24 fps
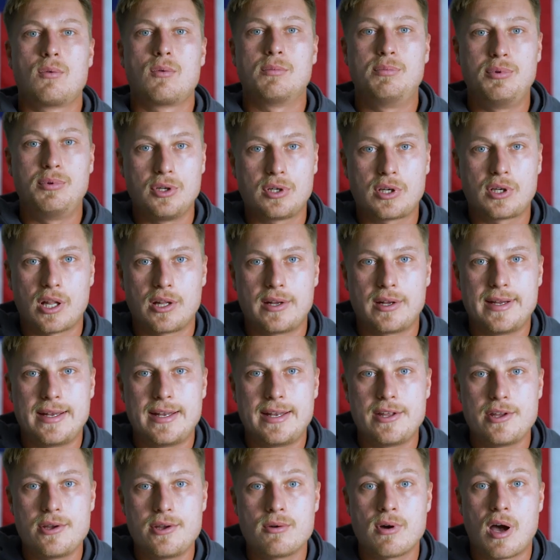With Blue Collar
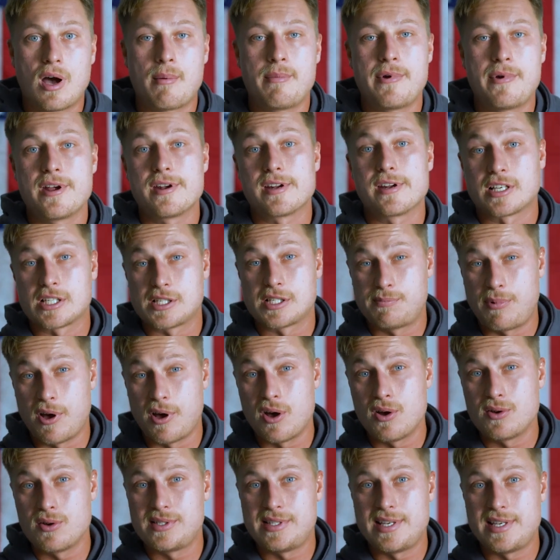EDU, I'm here to
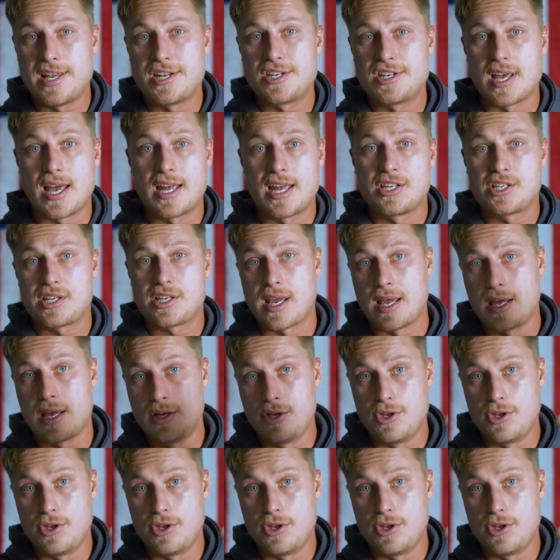expose, teach, educate